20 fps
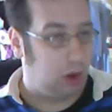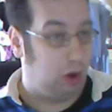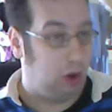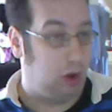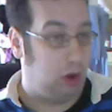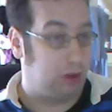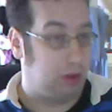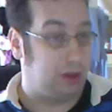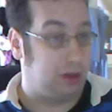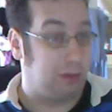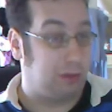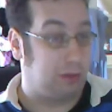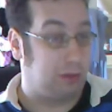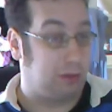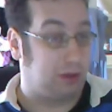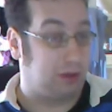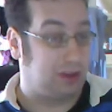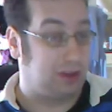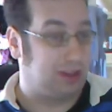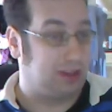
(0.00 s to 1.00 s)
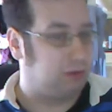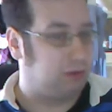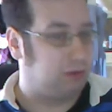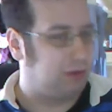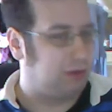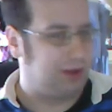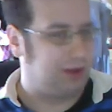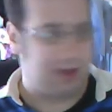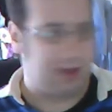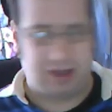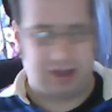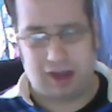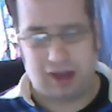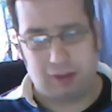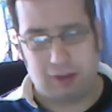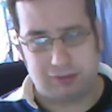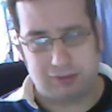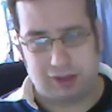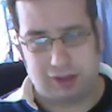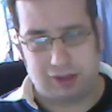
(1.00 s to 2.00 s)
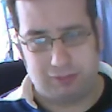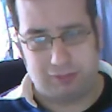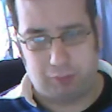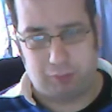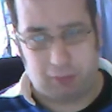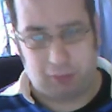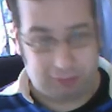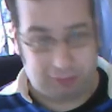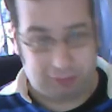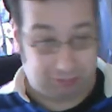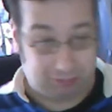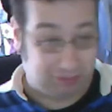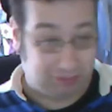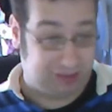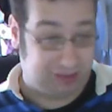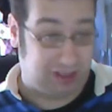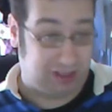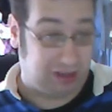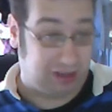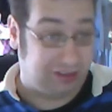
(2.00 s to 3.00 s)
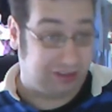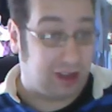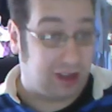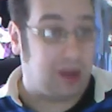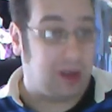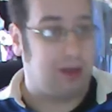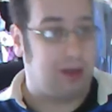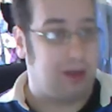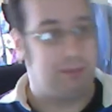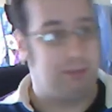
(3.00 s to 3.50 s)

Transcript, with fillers: or they were godly created outside of what we consider time.